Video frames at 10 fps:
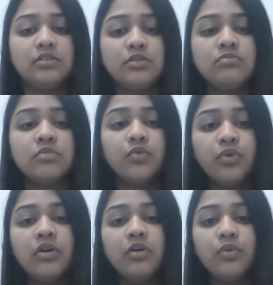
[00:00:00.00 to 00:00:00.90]
So
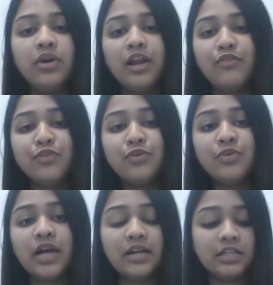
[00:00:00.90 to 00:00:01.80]
would love to
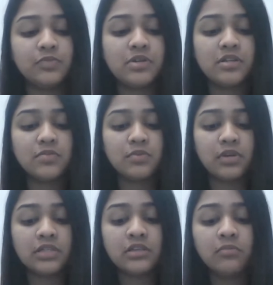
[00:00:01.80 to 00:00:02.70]
know that experience,
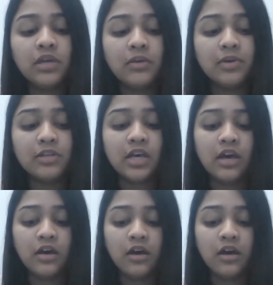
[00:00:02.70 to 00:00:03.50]
reason being because